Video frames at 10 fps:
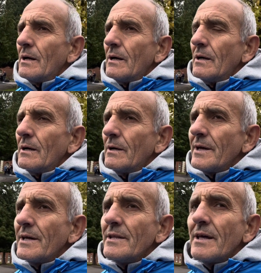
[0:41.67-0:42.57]
uh,
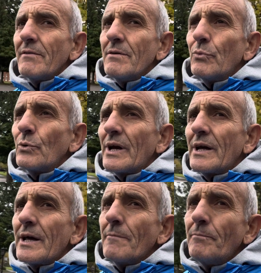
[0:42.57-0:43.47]
in Devin,
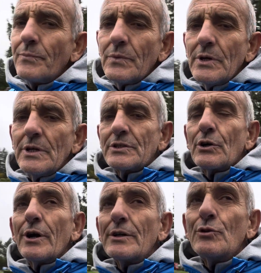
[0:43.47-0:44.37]
Bulgaria. It's going